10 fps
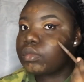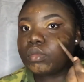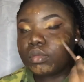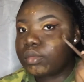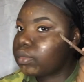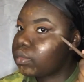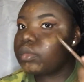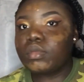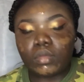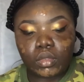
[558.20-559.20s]
by my
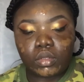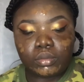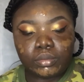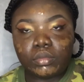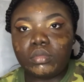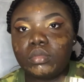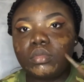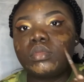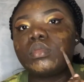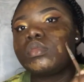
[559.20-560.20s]
cheek
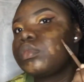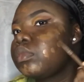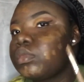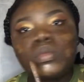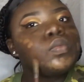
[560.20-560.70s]
area,